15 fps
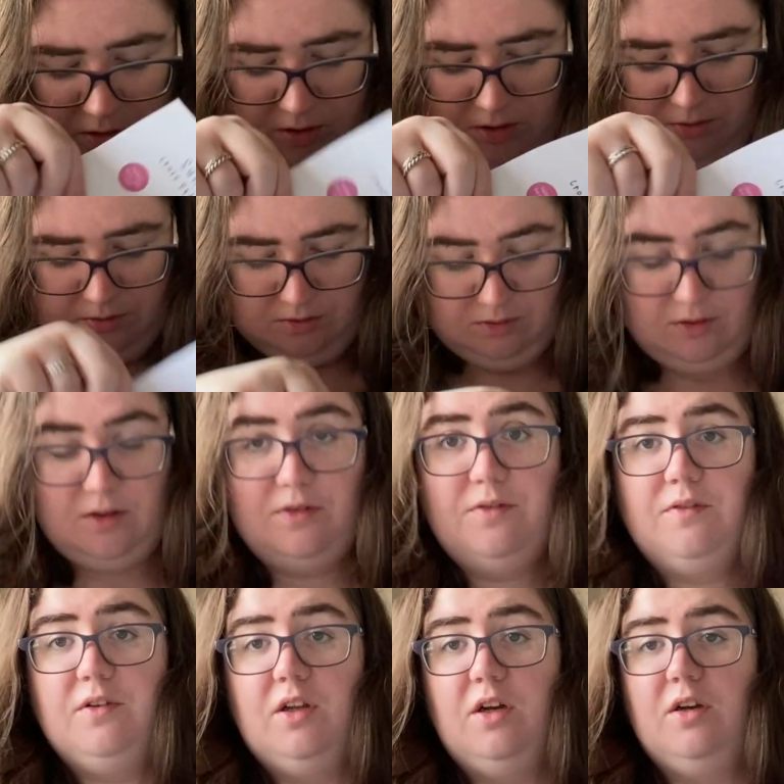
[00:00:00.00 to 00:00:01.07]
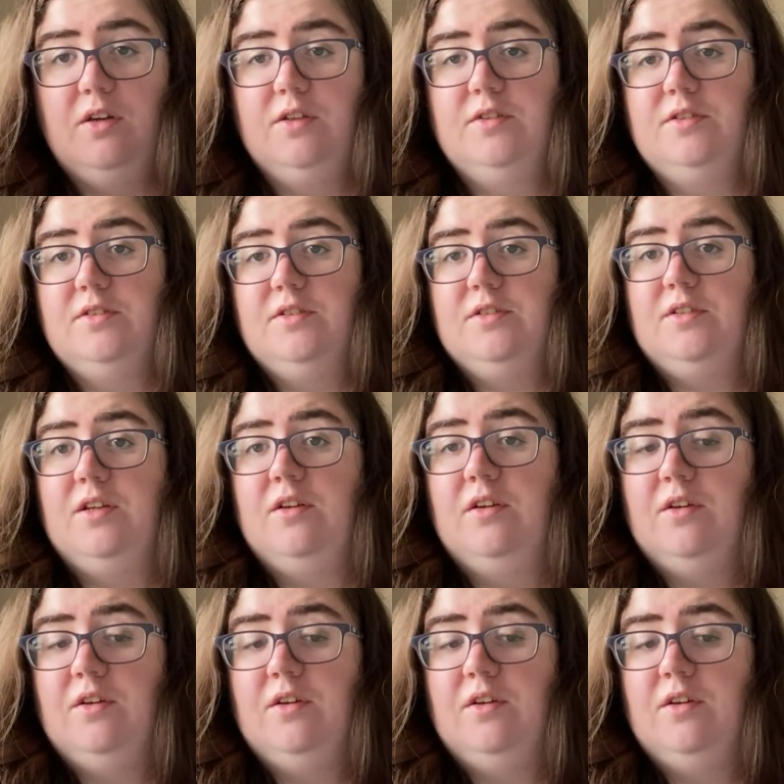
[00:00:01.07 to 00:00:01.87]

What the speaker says: Comes with floss,